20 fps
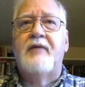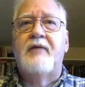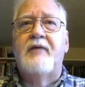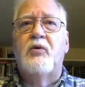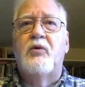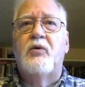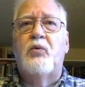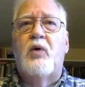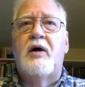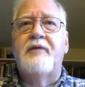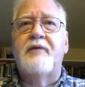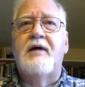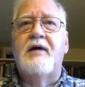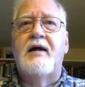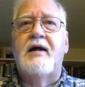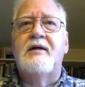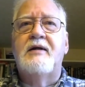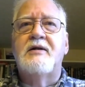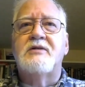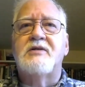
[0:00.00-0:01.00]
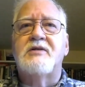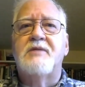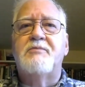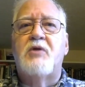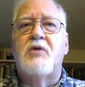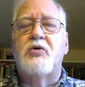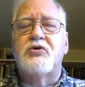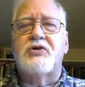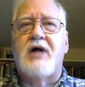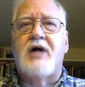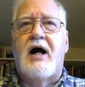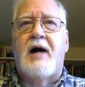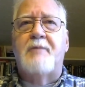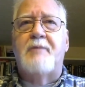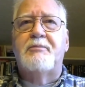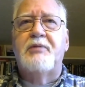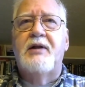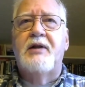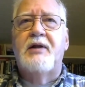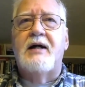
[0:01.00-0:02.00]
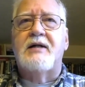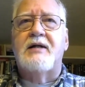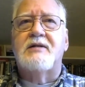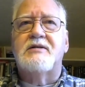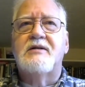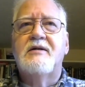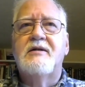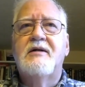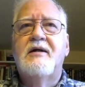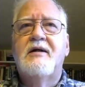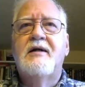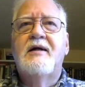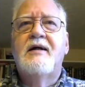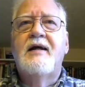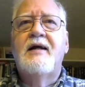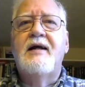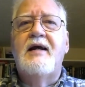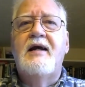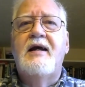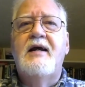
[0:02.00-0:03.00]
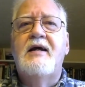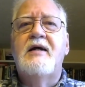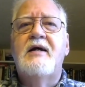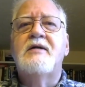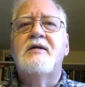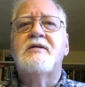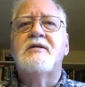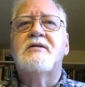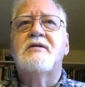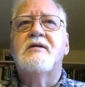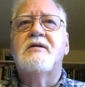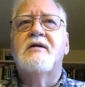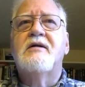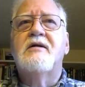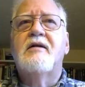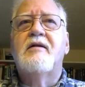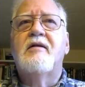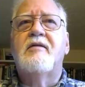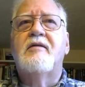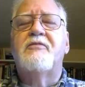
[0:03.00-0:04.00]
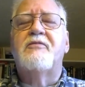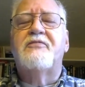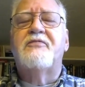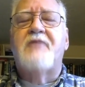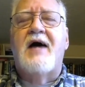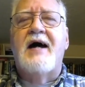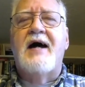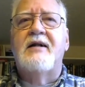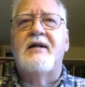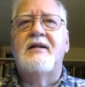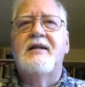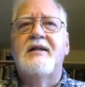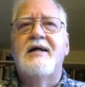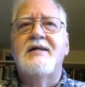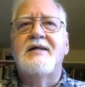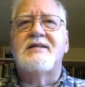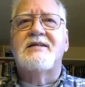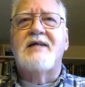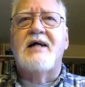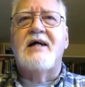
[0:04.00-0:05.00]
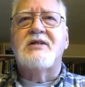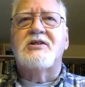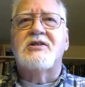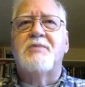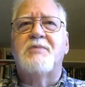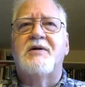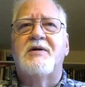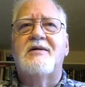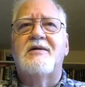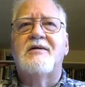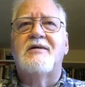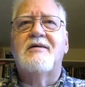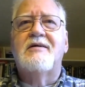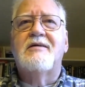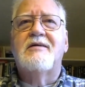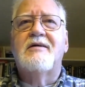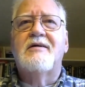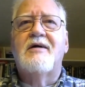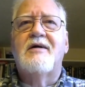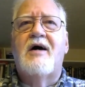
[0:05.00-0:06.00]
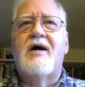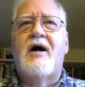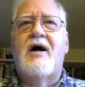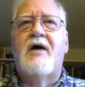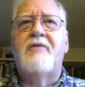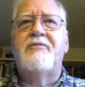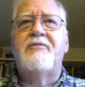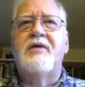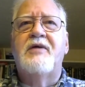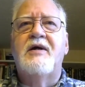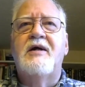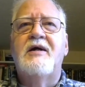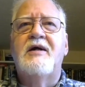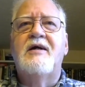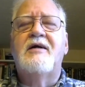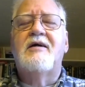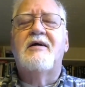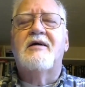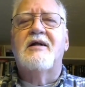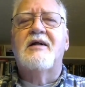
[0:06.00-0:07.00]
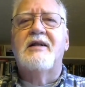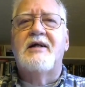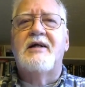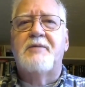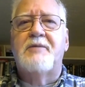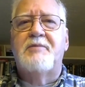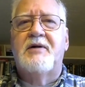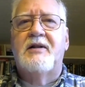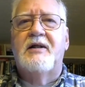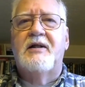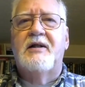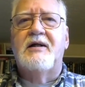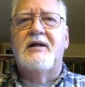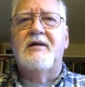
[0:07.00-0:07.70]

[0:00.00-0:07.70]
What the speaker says: the one that is the most complex, is the final assessment of the cleanability.